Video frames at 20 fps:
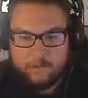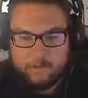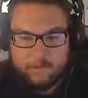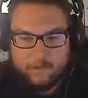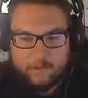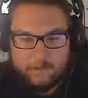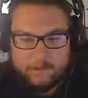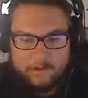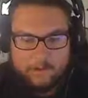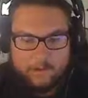
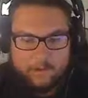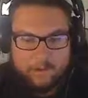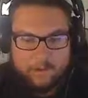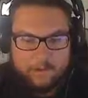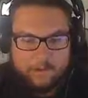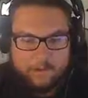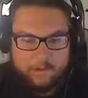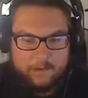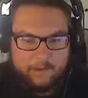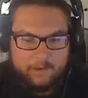I
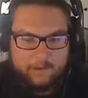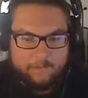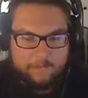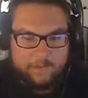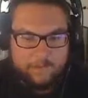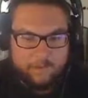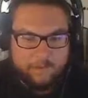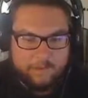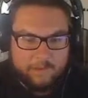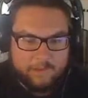think,
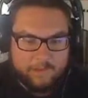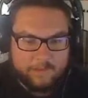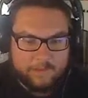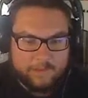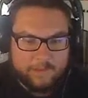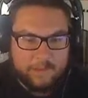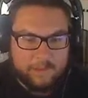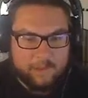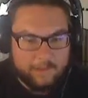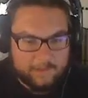Nadavan, that the
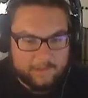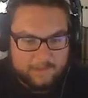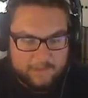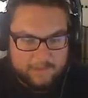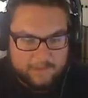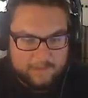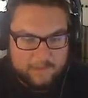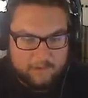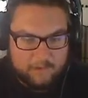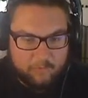
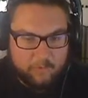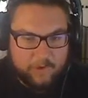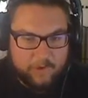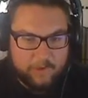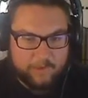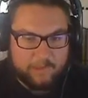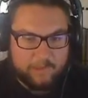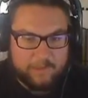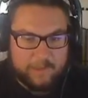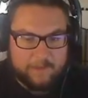skeletons are what
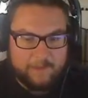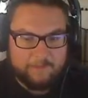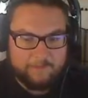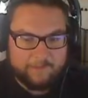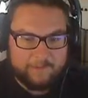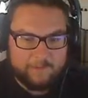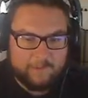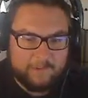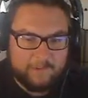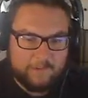are
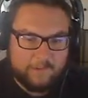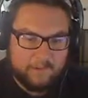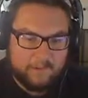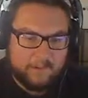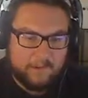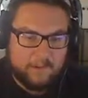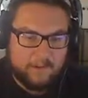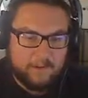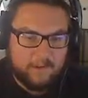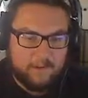left
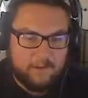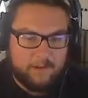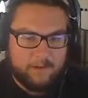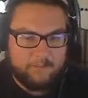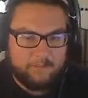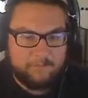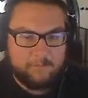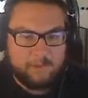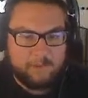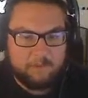
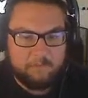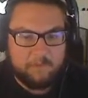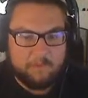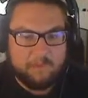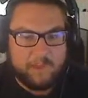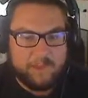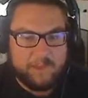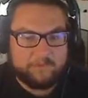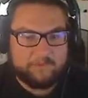of people after